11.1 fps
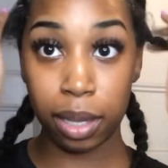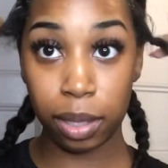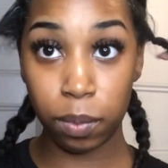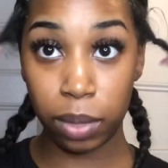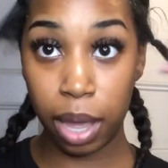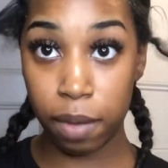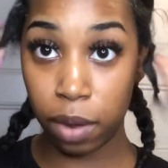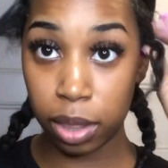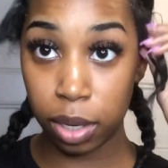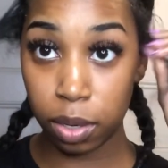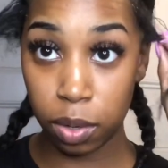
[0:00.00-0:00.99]
and then we have
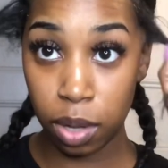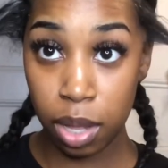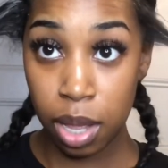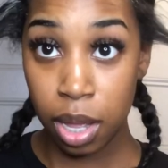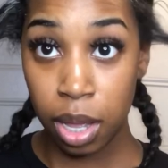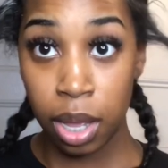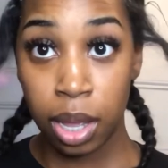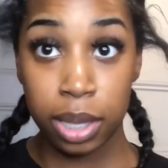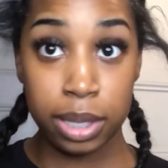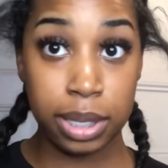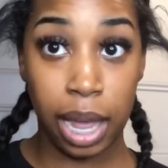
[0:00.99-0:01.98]
our little
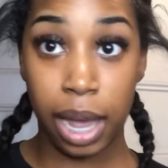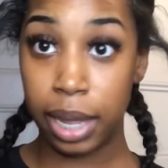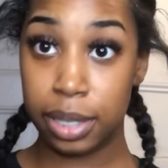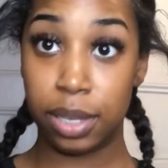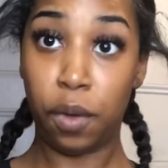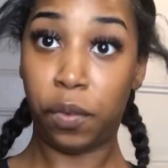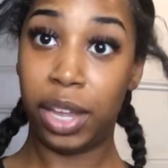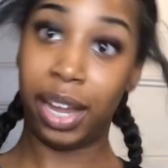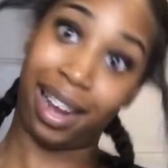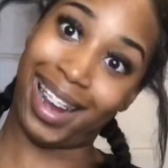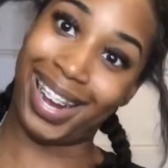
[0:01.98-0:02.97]
sides over
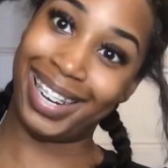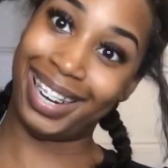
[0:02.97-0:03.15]
here.